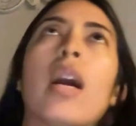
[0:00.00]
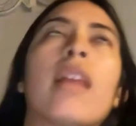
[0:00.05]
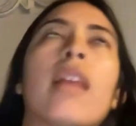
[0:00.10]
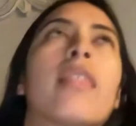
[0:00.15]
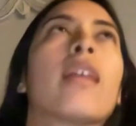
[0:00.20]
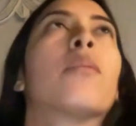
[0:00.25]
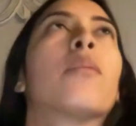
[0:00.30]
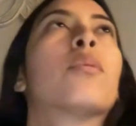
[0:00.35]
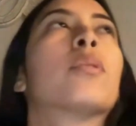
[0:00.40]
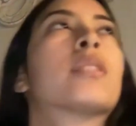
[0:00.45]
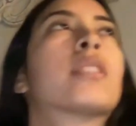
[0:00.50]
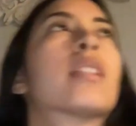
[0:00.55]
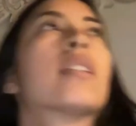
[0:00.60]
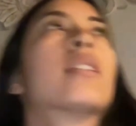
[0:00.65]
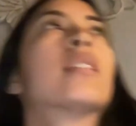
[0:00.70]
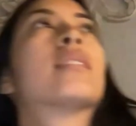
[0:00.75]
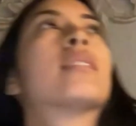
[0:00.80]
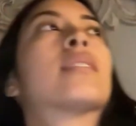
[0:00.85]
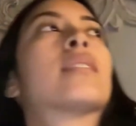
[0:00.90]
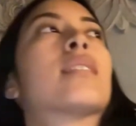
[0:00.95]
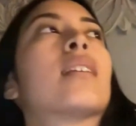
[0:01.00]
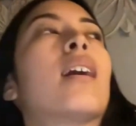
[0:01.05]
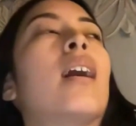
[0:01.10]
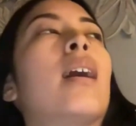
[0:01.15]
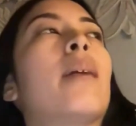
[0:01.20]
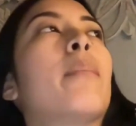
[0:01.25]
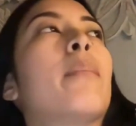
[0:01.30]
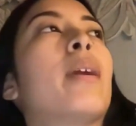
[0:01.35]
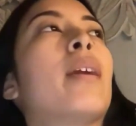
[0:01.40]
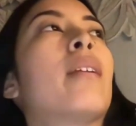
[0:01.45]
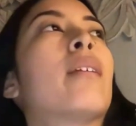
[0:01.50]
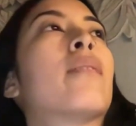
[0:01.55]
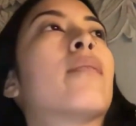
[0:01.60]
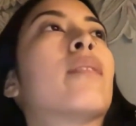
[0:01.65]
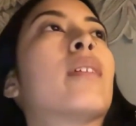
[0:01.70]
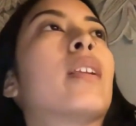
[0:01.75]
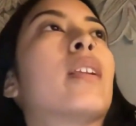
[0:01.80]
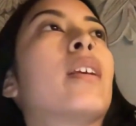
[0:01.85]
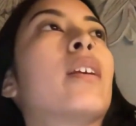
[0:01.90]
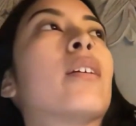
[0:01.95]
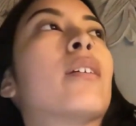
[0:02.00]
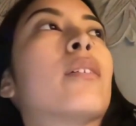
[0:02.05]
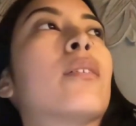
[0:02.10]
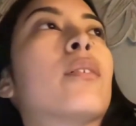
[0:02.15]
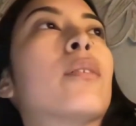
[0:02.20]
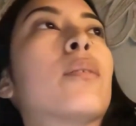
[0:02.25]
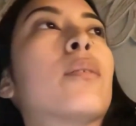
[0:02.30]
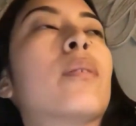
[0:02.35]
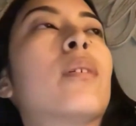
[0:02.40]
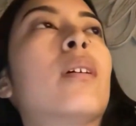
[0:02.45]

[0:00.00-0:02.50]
it was because I made a video